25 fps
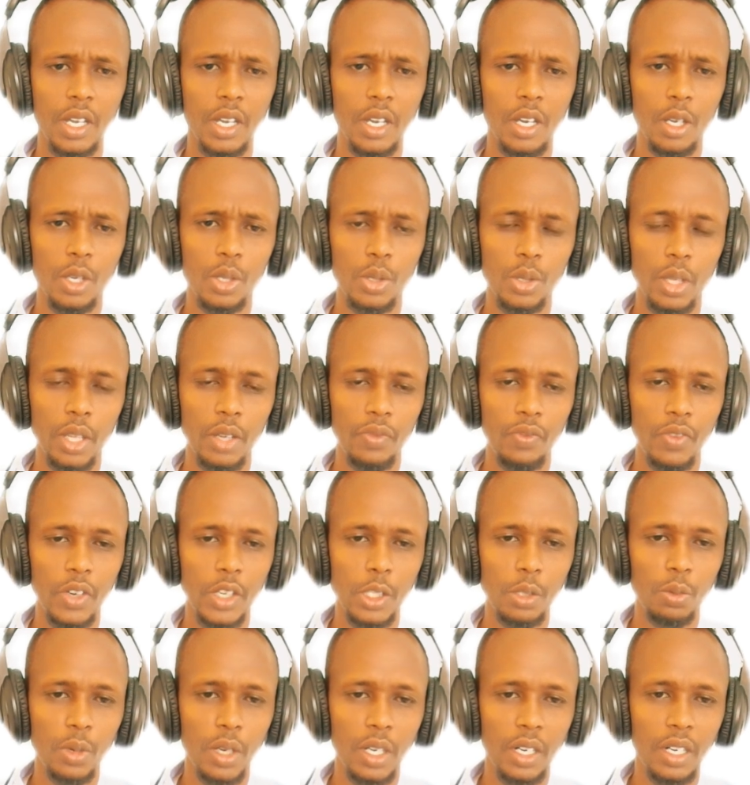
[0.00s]
So the first
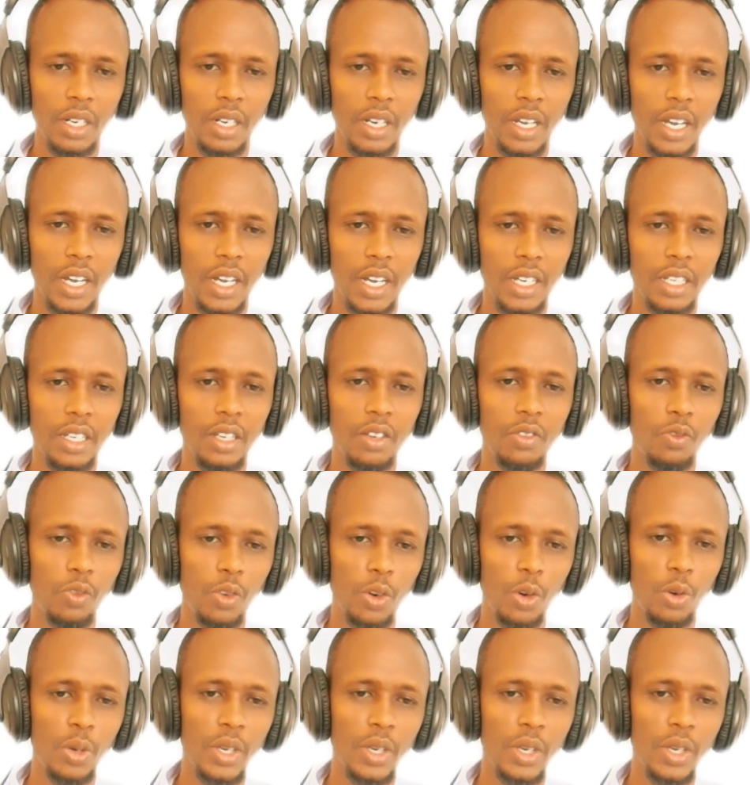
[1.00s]
one, adding 4